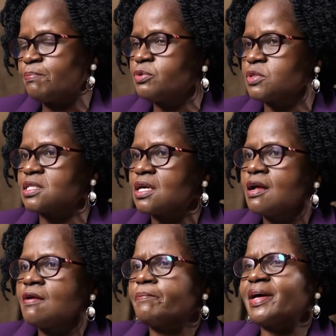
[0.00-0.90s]
put.
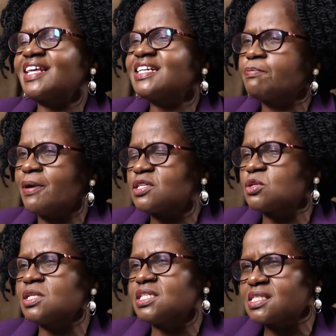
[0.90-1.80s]
But that
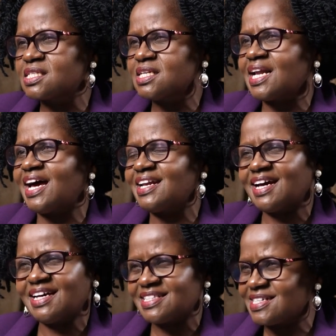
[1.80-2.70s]
person is still
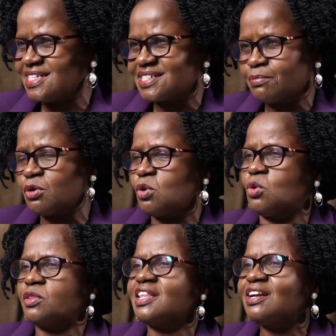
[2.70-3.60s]
under a terrible
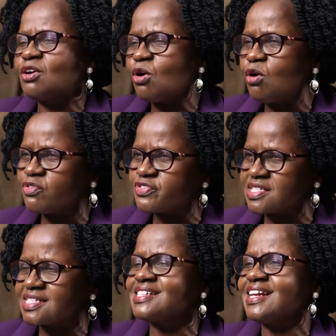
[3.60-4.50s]
law, the law of
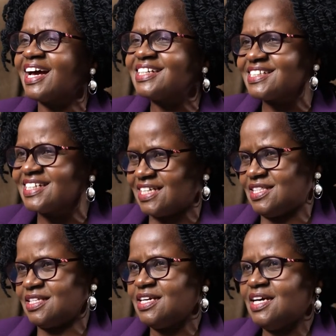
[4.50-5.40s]
sin and
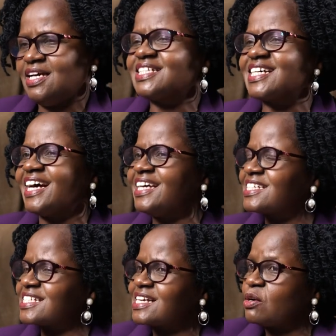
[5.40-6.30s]
death.
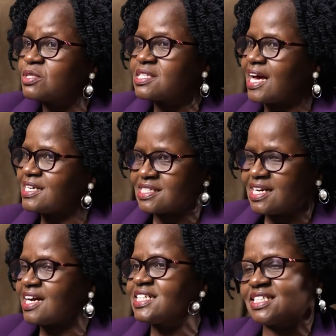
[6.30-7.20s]
It sounds as
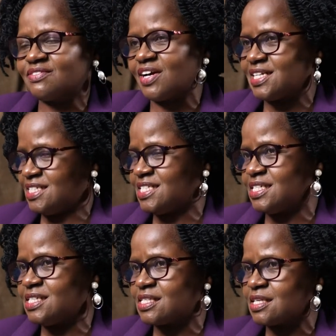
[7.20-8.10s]
negative as it
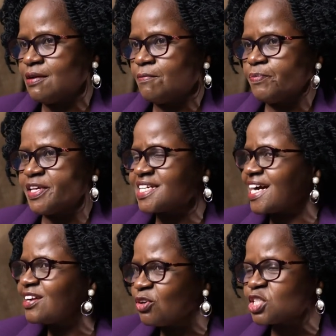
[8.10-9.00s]
is. It
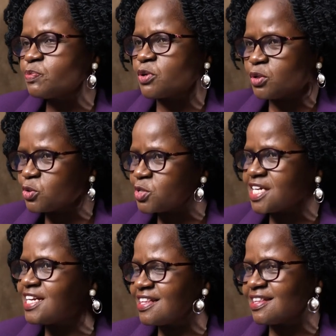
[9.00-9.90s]
cannot produce
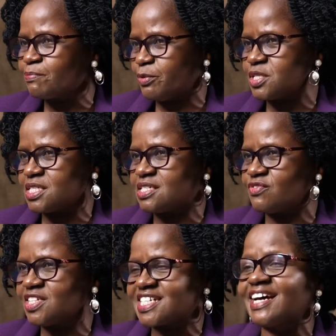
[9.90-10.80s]
anything
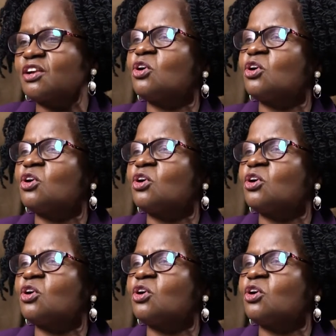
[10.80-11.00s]
positive. It can